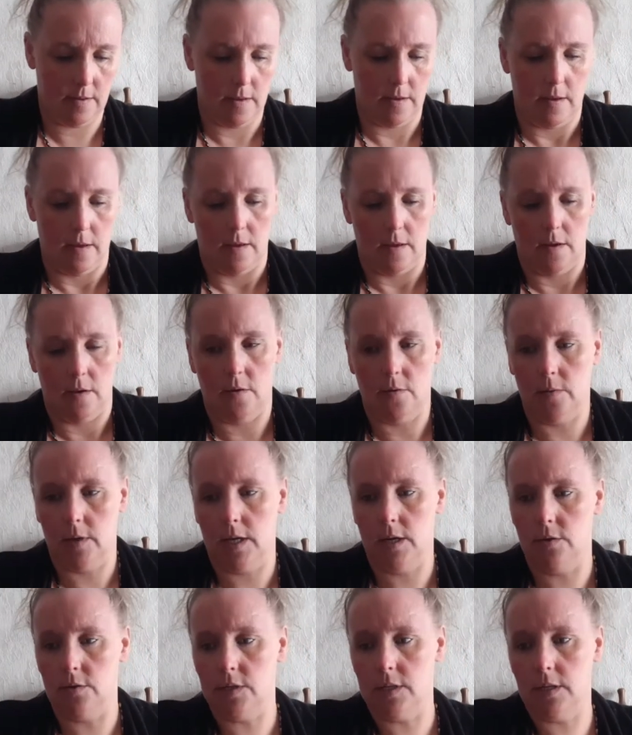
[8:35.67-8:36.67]
Oh, well,
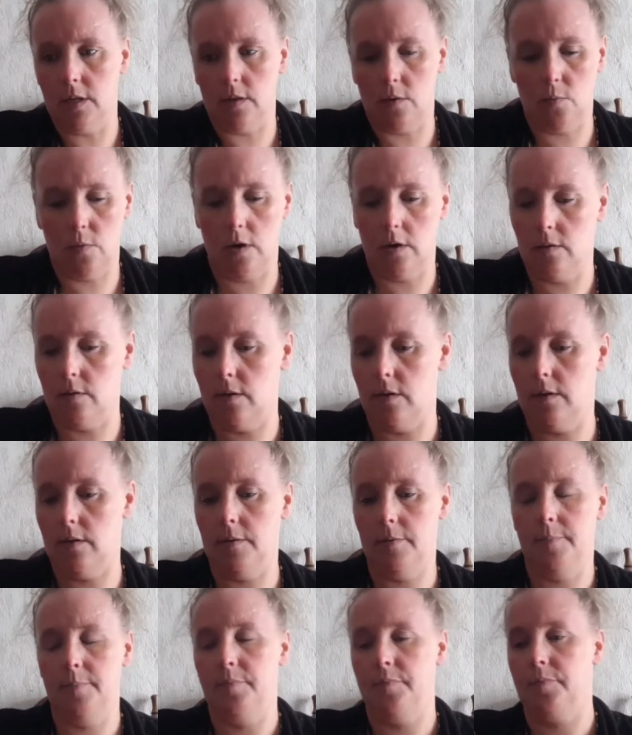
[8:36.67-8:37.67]
here's another one of the
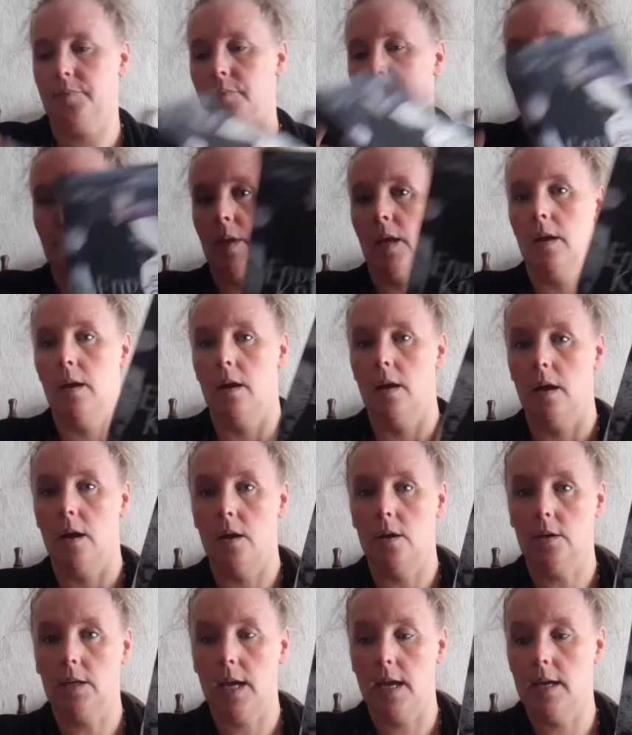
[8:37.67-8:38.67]

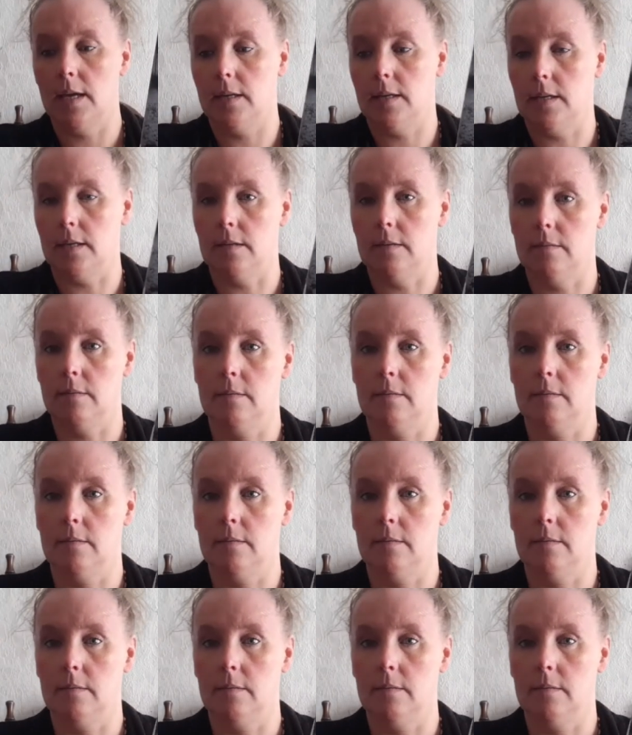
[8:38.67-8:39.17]
Arcana